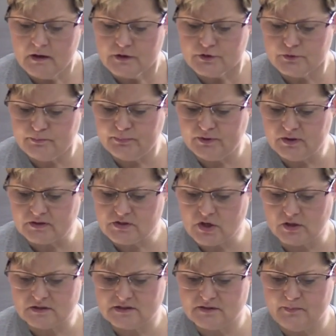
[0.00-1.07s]
Your book
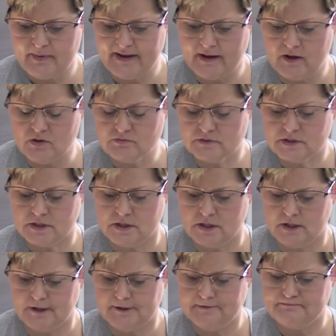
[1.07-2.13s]
talks about
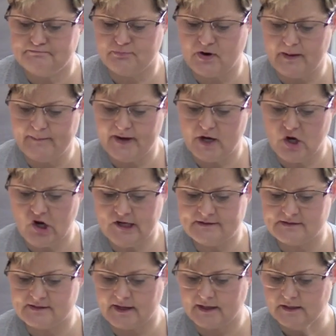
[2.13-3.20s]
primary and
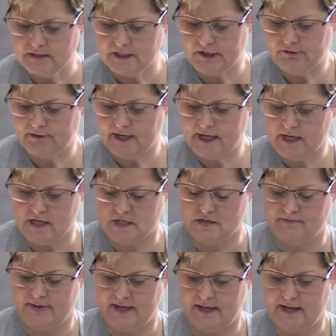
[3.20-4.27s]
secondary
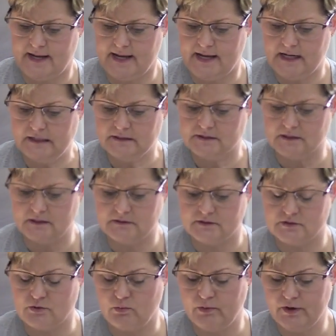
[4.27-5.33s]
headaches, and
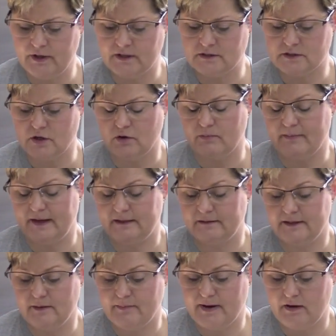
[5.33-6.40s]
so we're going to talk
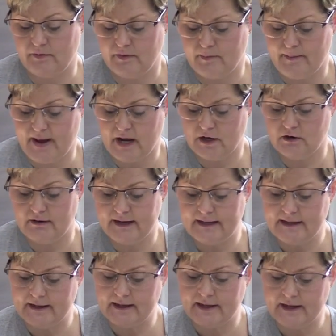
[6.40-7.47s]
mainly about the migraine
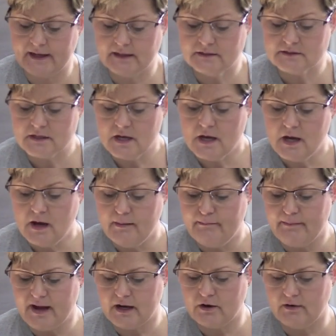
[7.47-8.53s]
headaches.
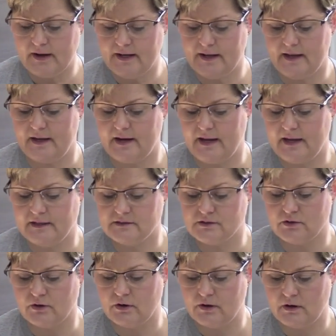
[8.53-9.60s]
Migraine headaches
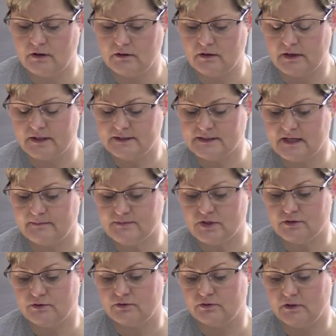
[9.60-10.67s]
are a lot of times a
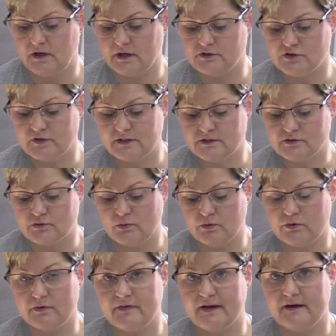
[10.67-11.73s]
neurologic
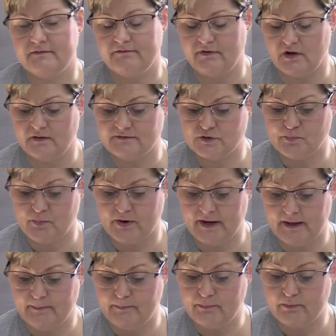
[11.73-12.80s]
disorder that involves
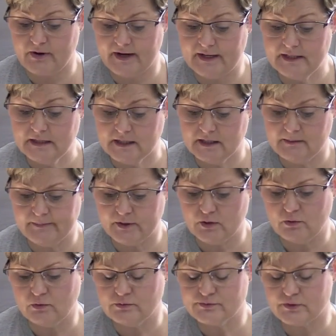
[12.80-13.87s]
brain
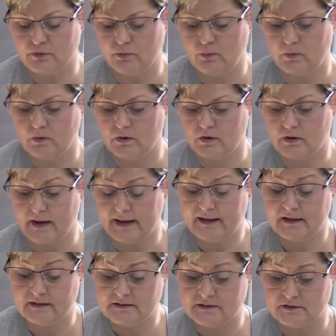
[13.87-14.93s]
chemicals
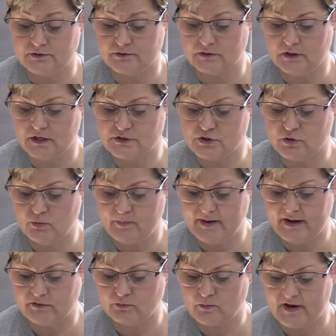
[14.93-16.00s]
and neurological
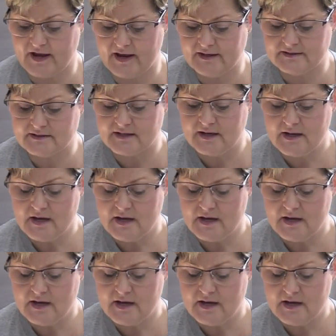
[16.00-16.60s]
pathways.